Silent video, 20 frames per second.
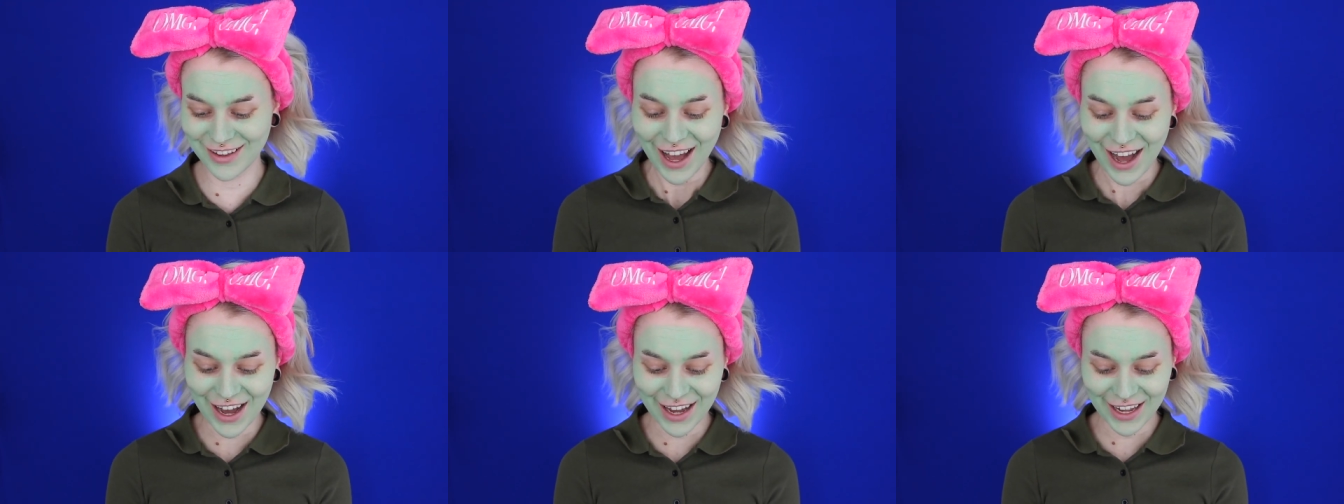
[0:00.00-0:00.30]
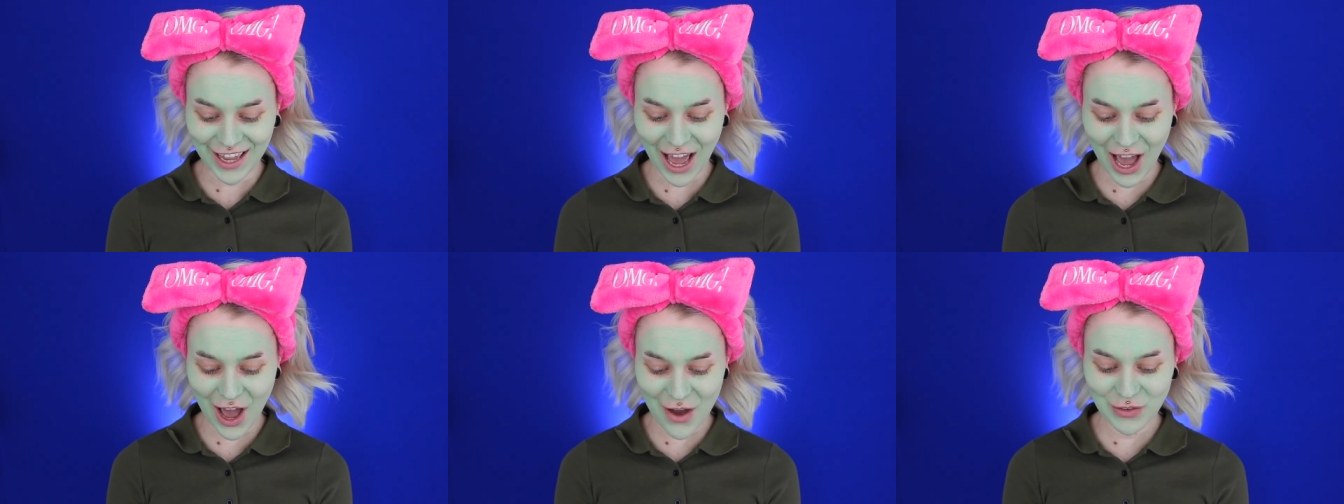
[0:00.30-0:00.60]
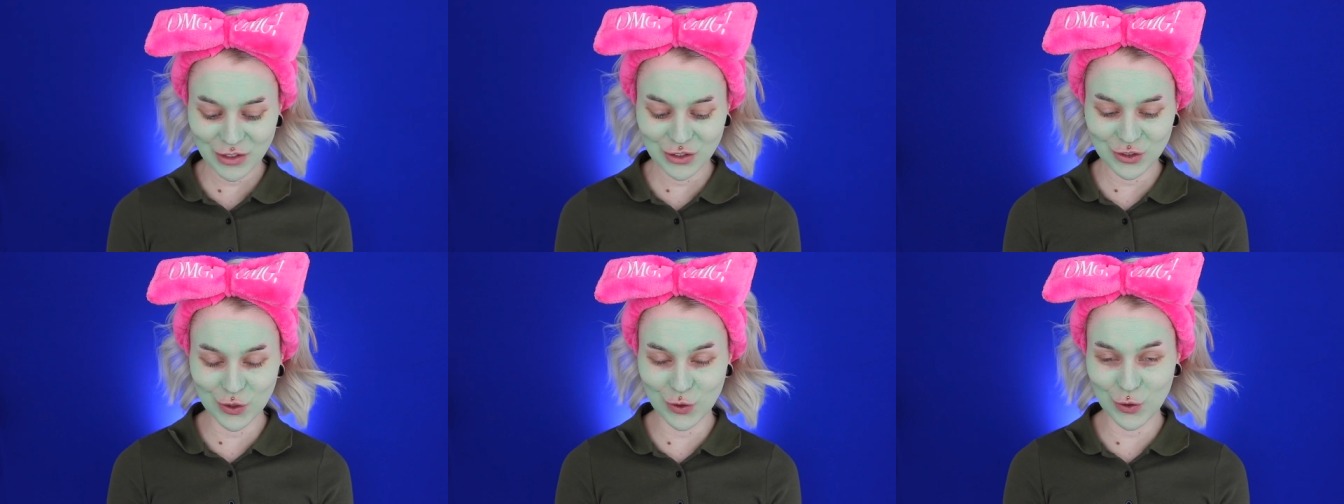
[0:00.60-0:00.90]
I
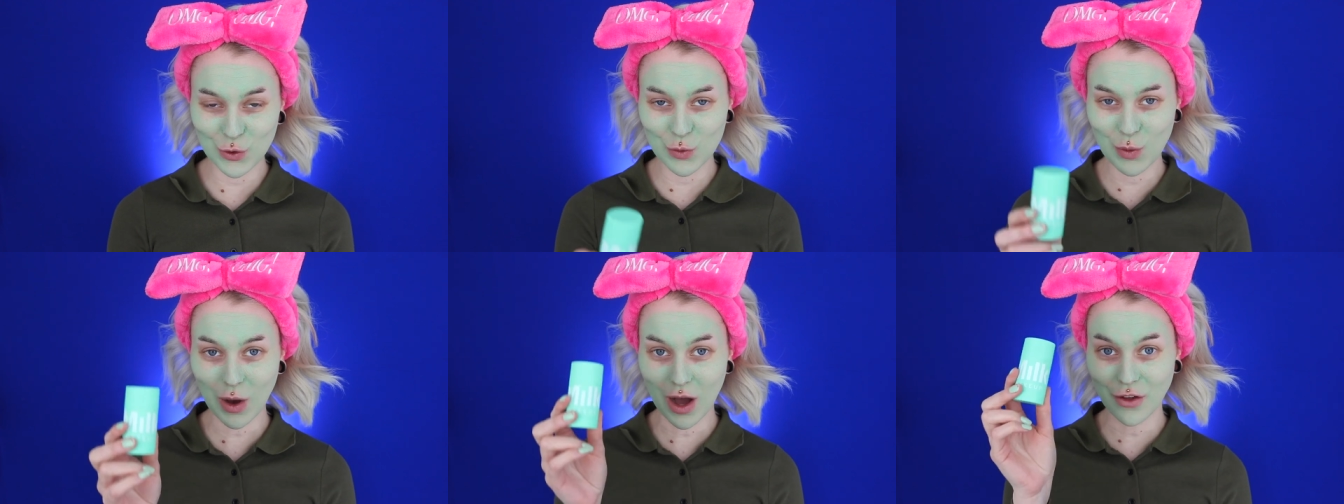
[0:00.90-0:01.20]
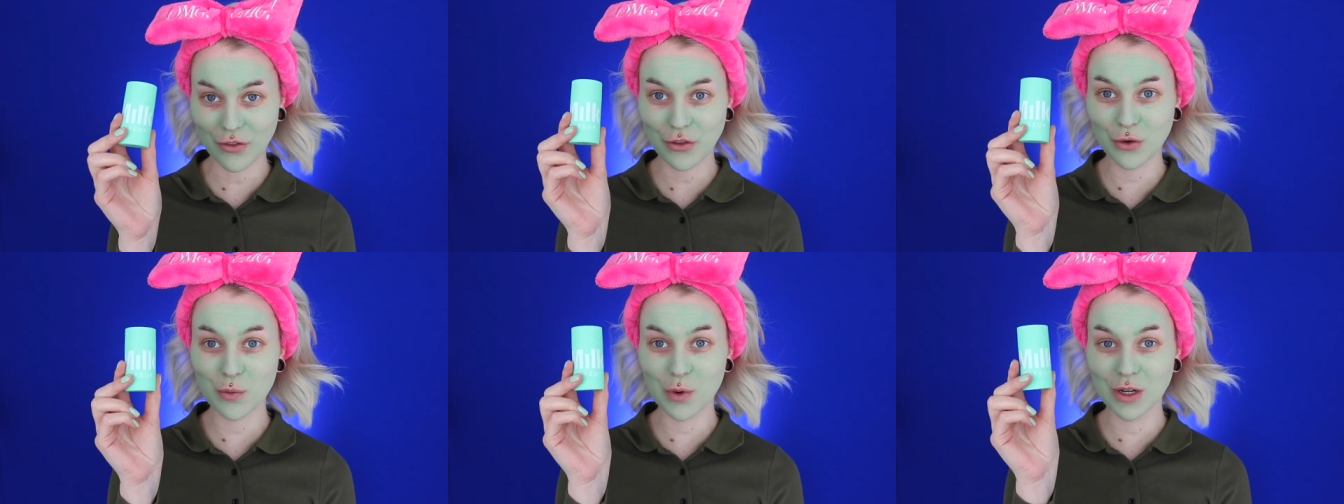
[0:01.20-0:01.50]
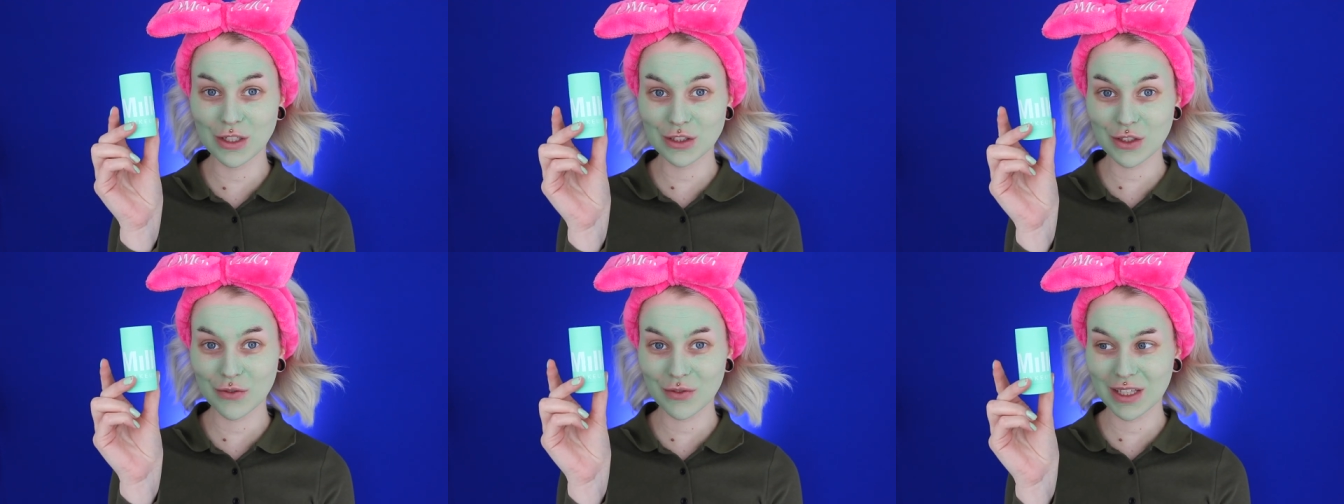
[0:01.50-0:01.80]
have two other
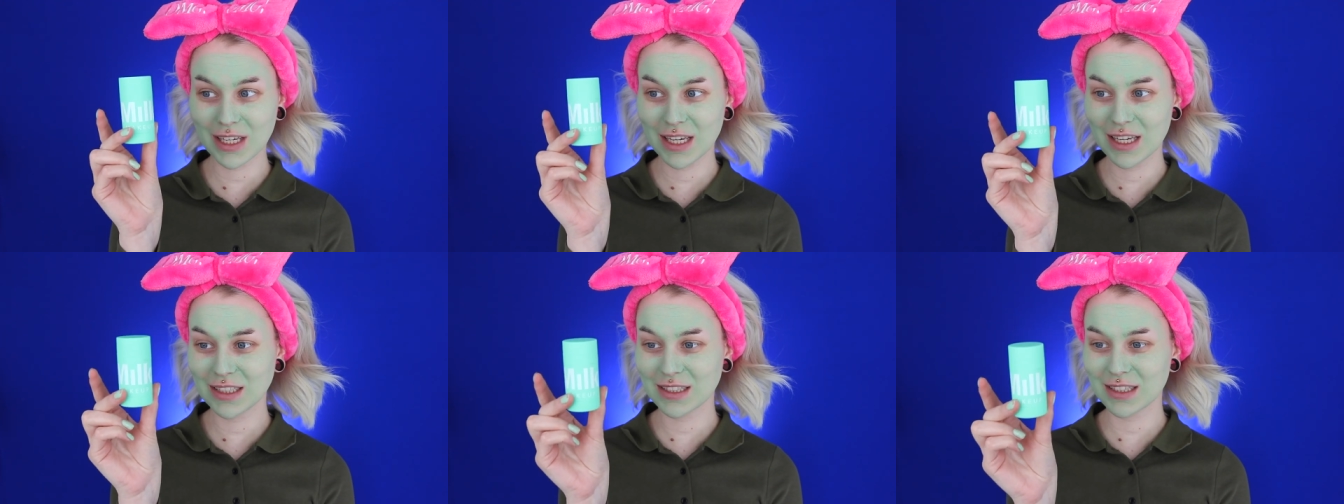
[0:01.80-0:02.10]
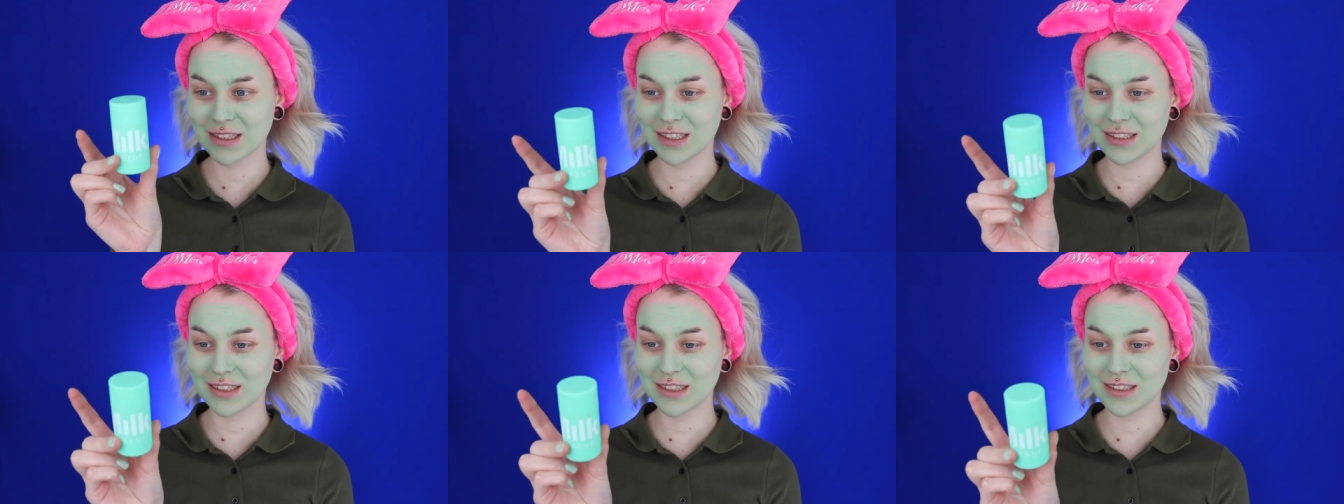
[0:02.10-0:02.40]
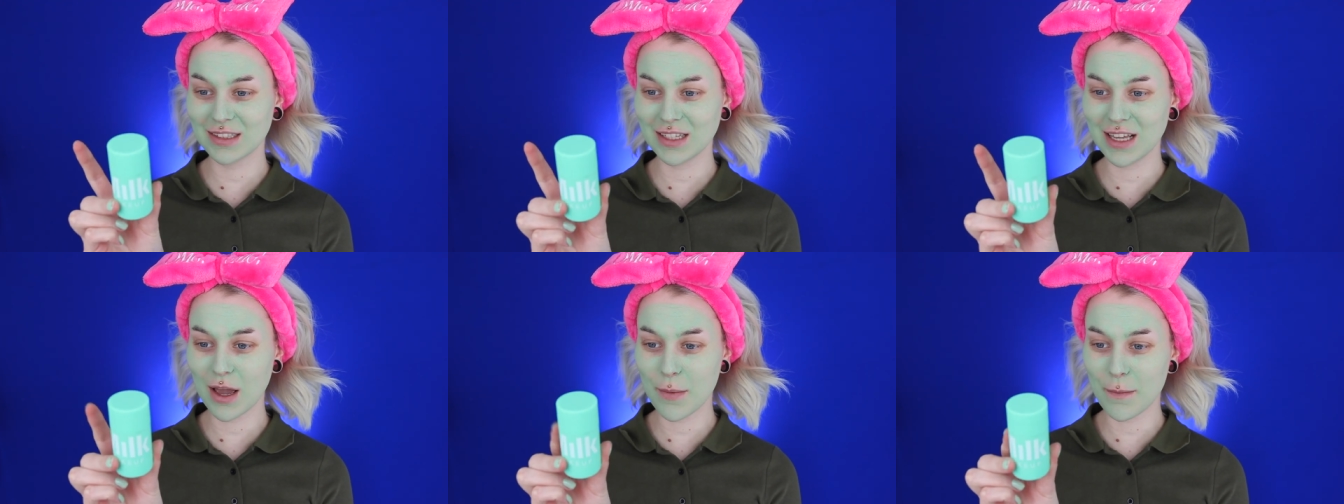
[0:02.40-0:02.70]
ones of these. This is
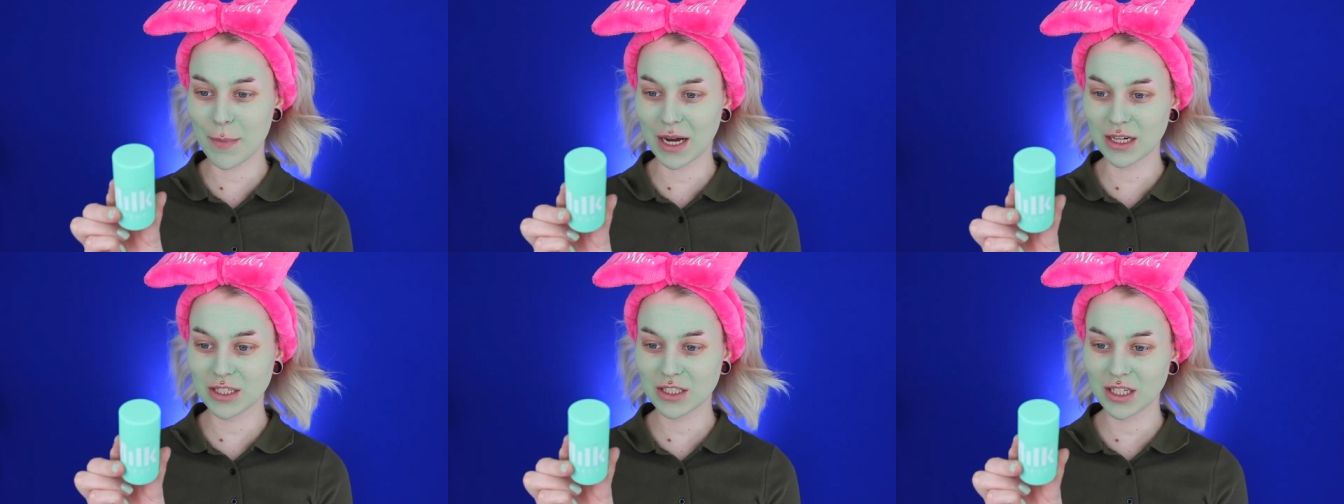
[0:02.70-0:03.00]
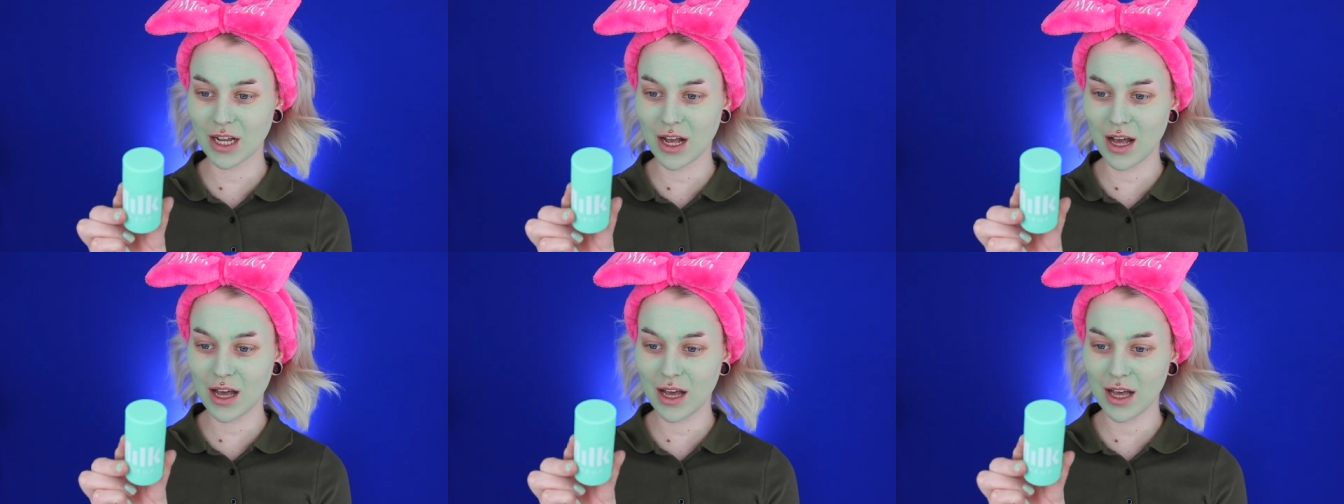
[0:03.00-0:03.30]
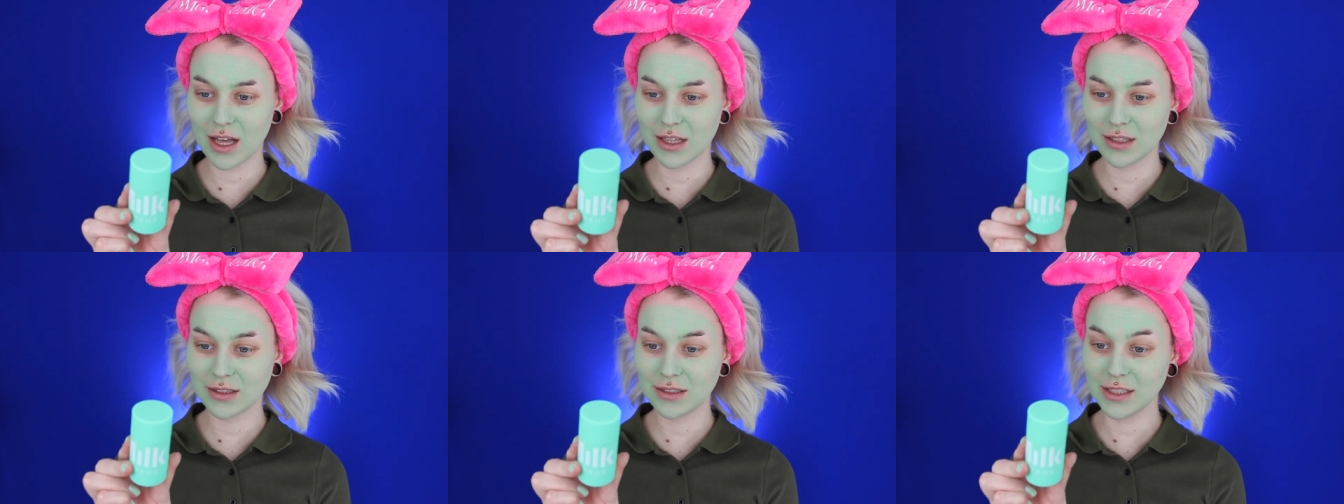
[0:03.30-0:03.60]
the
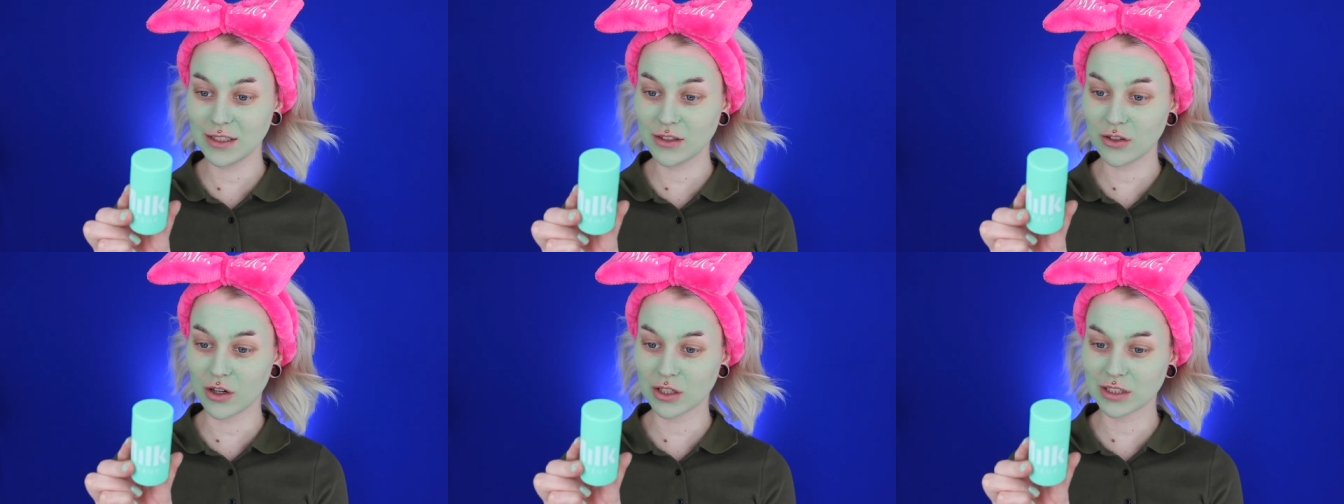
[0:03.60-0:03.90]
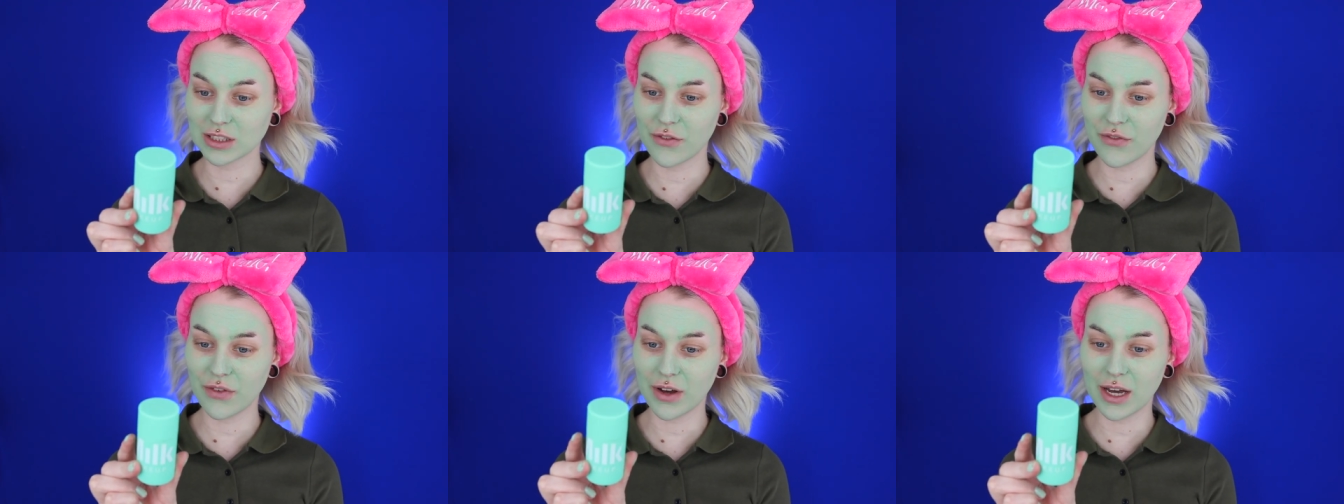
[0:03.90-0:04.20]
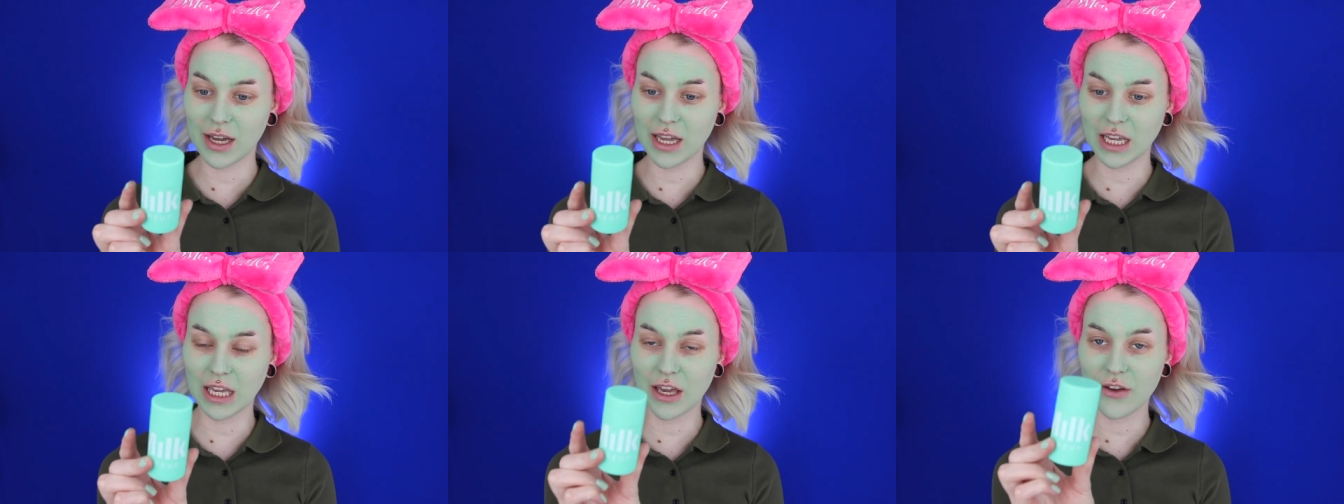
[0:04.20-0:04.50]
Matcha
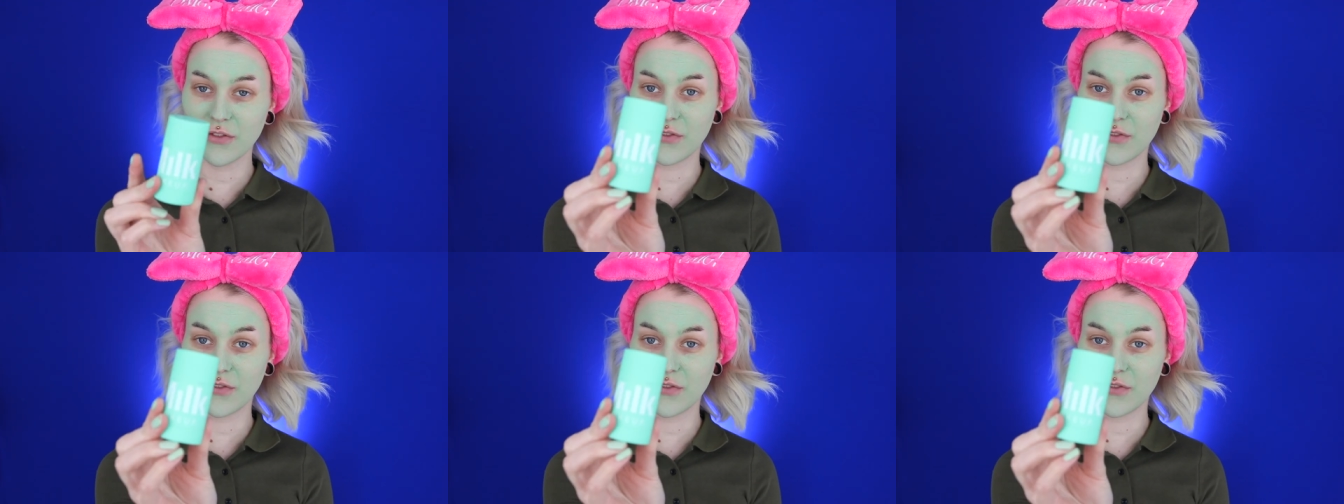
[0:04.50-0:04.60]
Detoxifying